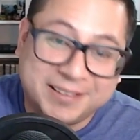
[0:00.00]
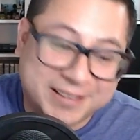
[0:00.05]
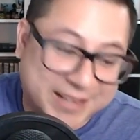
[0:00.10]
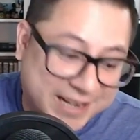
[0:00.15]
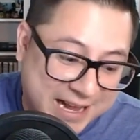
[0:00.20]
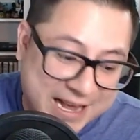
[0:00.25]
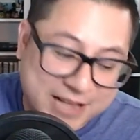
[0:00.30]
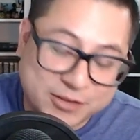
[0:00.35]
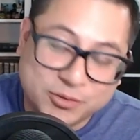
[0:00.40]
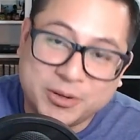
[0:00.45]
that
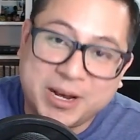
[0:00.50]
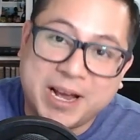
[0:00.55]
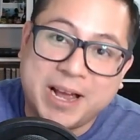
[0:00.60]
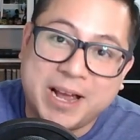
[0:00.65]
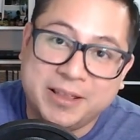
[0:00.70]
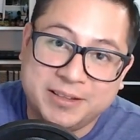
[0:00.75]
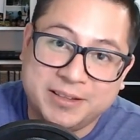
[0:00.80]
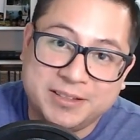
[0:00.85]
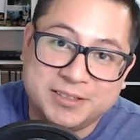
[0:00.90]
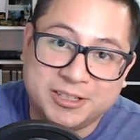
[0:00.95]
I had to
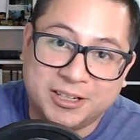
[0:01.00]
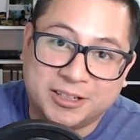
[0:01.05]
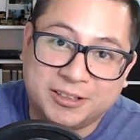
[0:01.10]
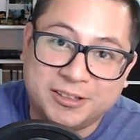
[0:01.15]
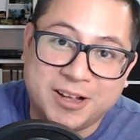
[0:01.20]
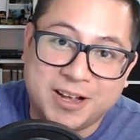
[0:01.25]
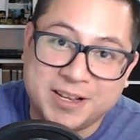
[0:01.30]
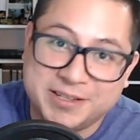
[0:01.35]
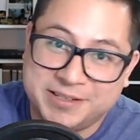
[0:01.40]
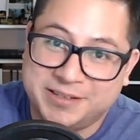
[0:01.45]
hide these in the
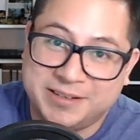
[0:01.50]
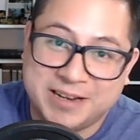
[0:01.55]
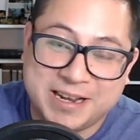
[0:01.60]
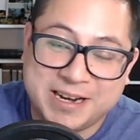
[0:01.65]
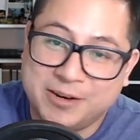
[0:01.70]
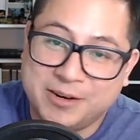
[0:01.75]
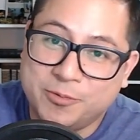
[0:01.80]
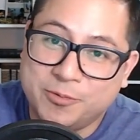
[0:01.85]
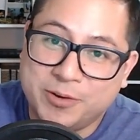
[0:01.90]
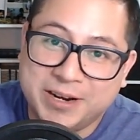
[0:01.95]
closet. I
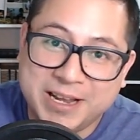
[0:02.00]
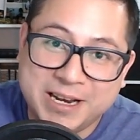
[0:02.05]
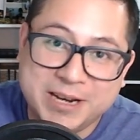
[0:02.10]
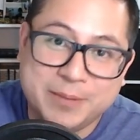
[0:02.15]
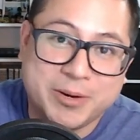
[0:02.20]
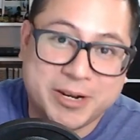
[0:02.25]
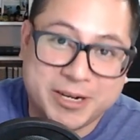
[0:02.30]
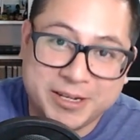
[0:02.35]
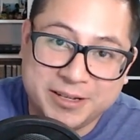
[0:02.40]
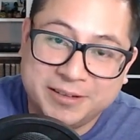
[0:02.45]
didn't want
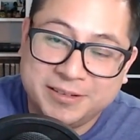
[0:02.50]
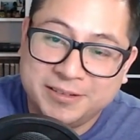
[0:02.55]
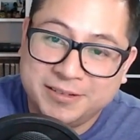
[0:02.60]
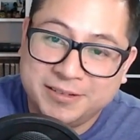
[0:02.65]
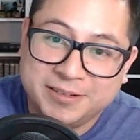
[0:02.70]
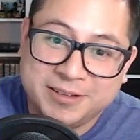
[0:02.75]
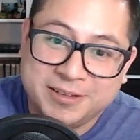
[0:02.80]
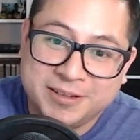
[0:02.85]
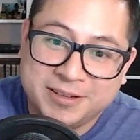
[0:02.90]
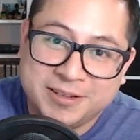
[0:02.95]
anybody
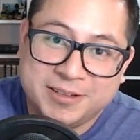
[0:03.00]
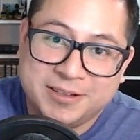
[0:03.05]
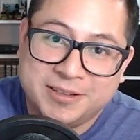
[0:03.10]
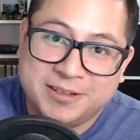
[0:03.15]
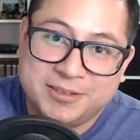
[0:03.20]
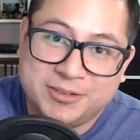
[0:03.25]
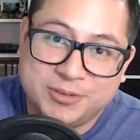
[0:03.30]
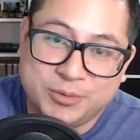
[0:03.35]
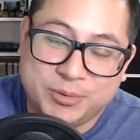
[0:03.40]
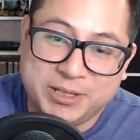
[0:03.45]

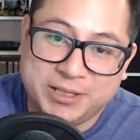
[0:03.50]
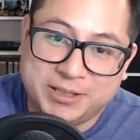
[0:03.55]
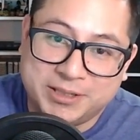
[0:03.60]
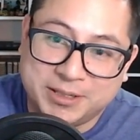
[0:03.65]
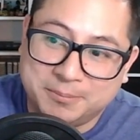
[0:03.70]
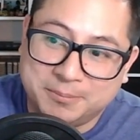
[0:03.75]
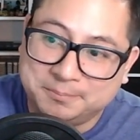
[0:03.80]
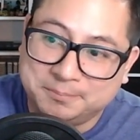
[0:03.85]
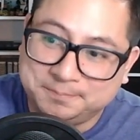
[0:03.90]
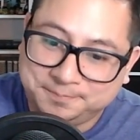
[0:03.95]
to eat
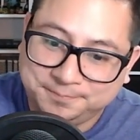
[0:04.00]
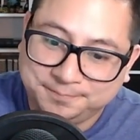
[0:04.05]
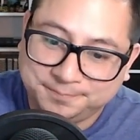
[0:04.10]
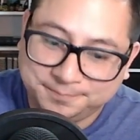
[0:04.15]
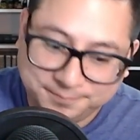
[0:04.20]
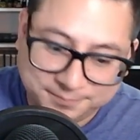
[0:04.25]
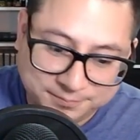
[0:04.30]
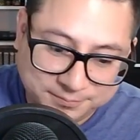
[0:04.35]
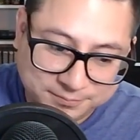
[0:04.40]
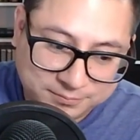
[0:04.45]
them.
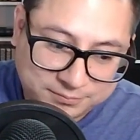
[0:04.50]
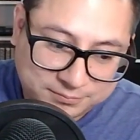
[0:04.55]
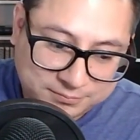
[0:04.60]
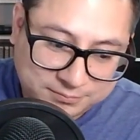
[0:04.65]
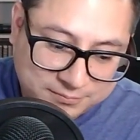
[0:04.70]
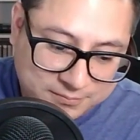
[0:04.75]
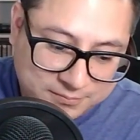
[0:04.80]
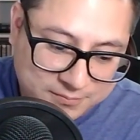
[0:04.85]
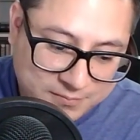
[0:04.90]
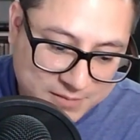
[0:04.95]

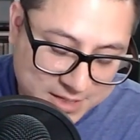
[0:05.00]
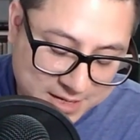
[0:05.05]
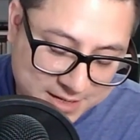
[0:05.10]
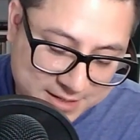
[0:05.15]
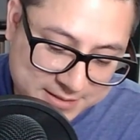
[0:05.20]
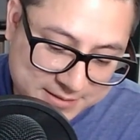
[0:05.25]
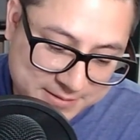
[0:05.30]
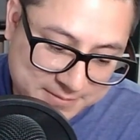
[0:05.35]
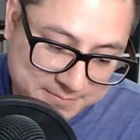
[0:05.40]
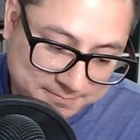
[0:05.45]

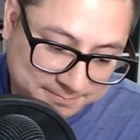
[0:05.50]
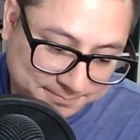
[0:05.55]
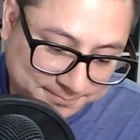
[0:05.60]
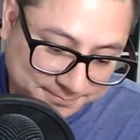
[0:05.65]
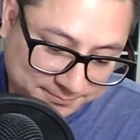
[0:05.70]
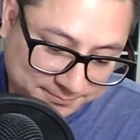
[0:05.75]
Um,